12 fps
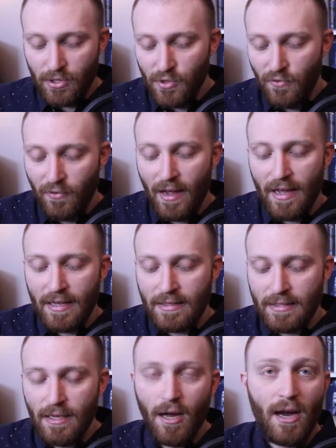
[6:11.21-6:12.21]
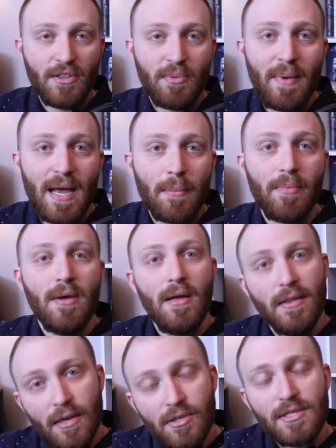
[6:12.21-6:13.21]
well, you find on the map,
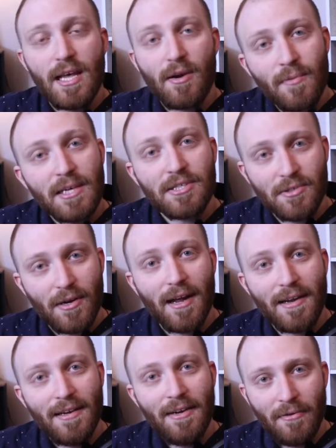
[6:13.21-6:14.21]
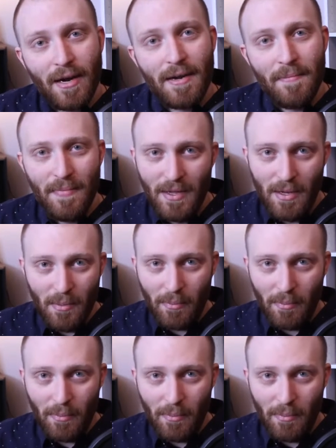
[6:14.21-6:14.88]
there's that restaurant, right?